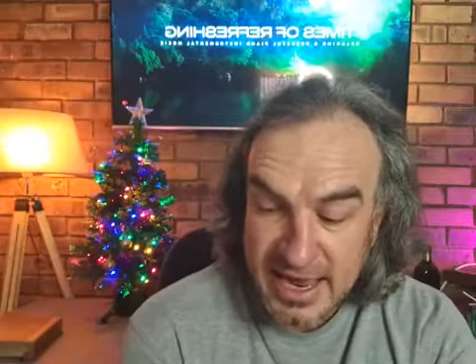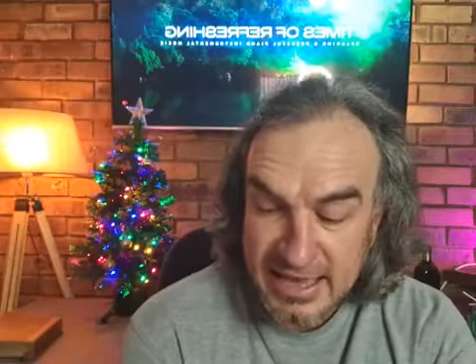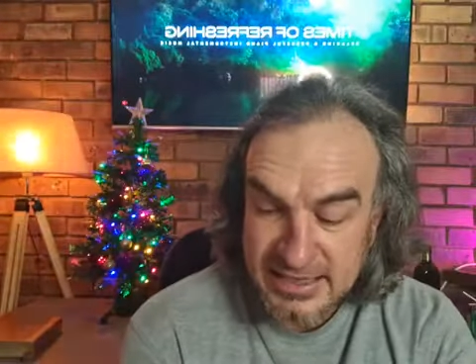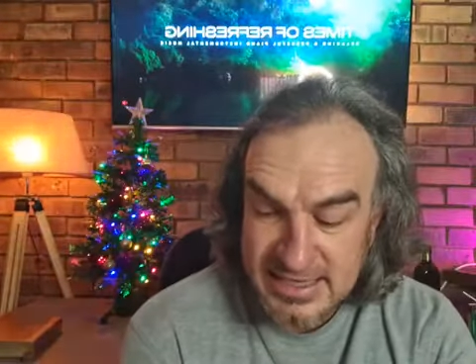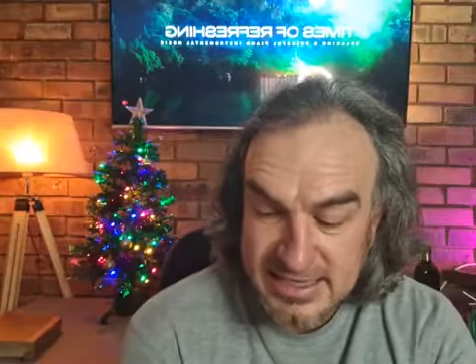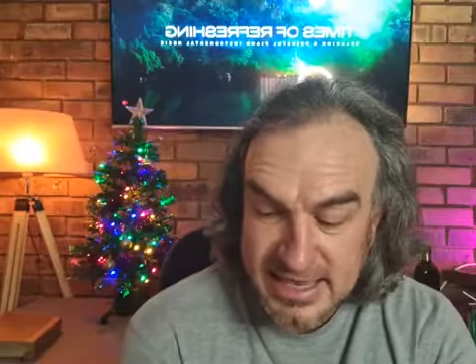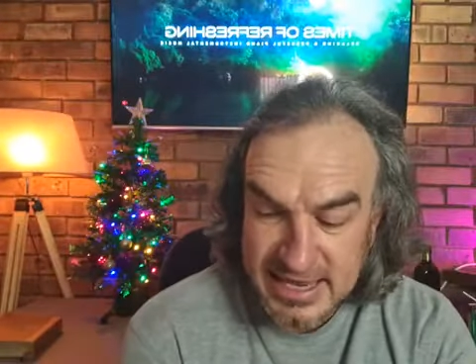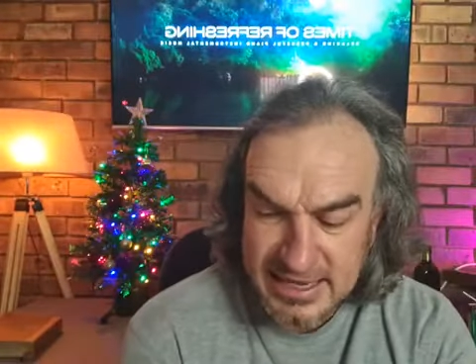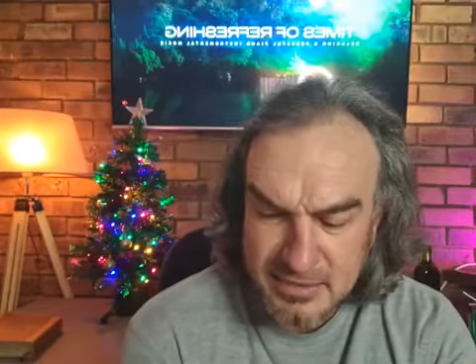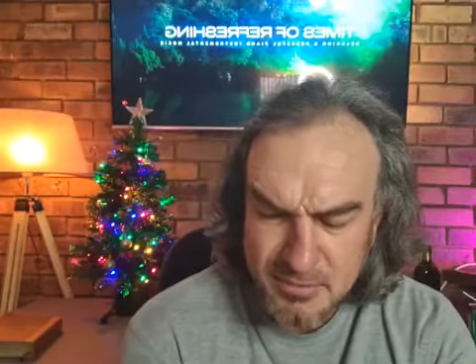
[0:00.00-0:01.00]
and
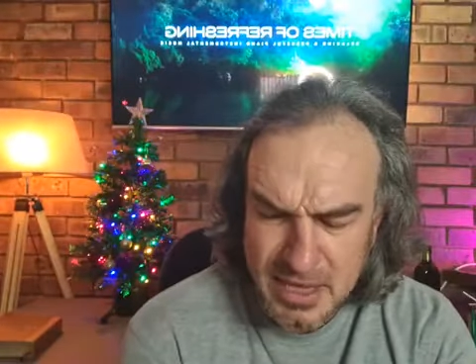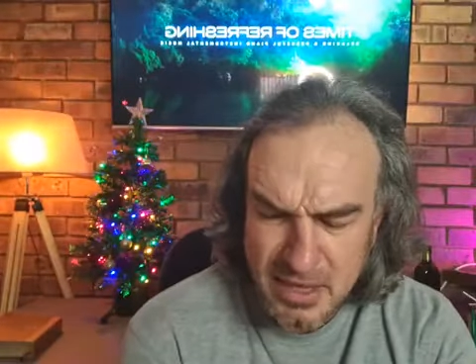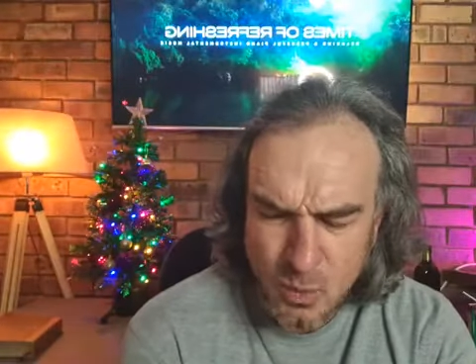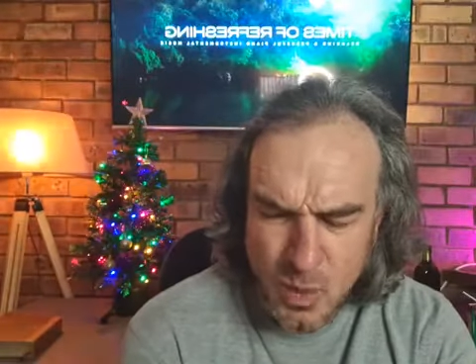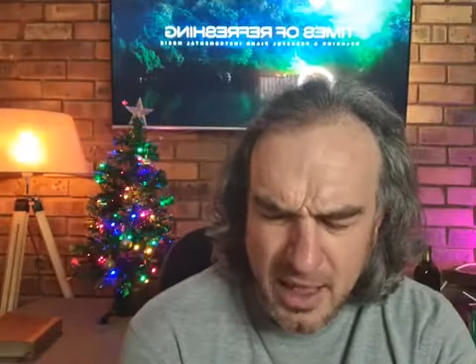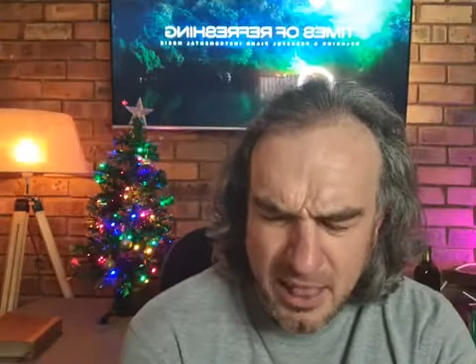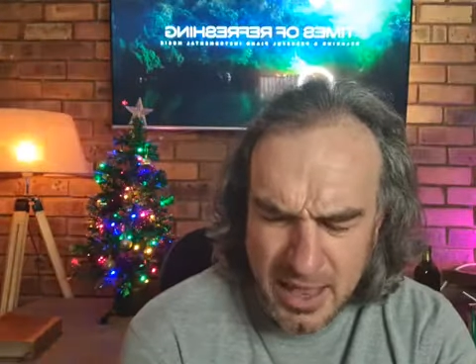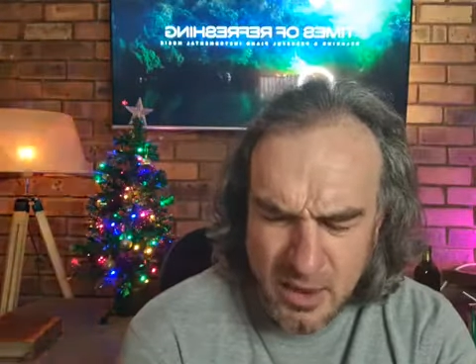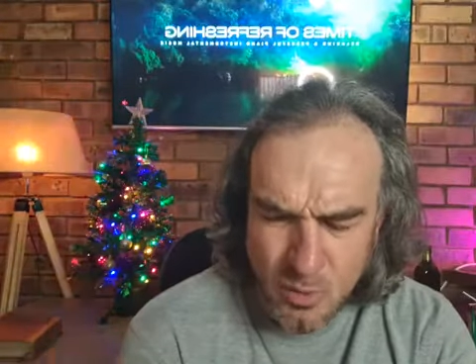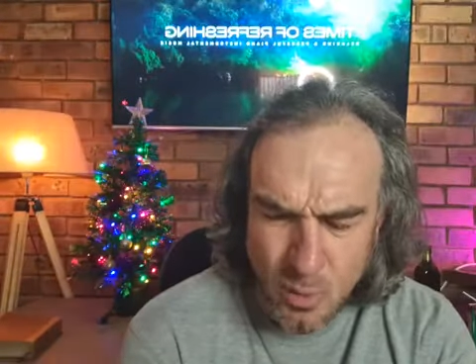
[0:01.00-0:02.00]
steadied me while
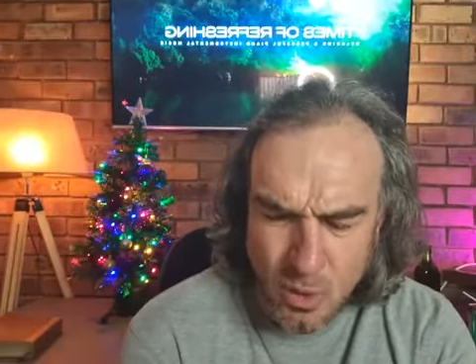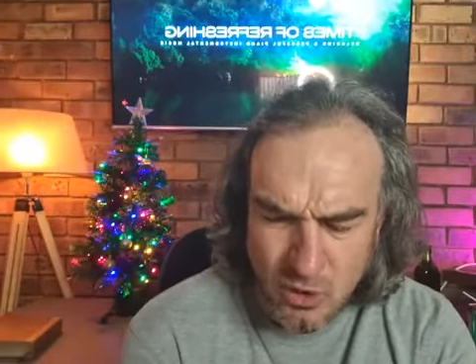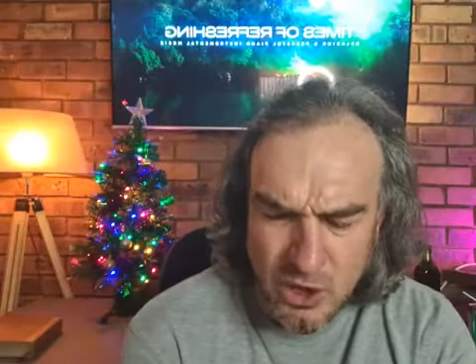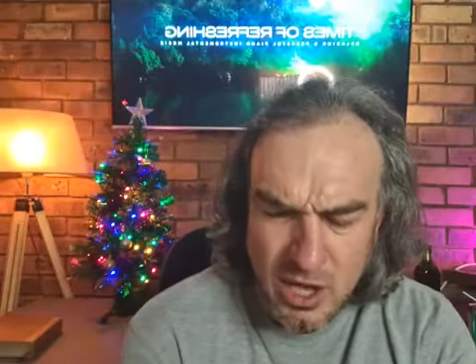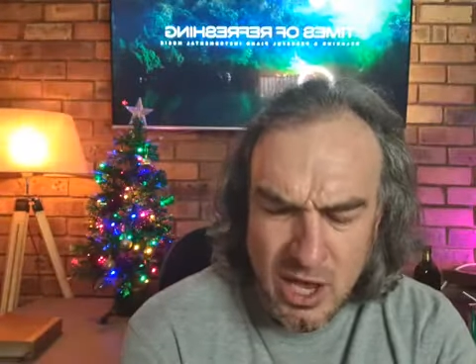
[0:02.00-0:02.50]
I walk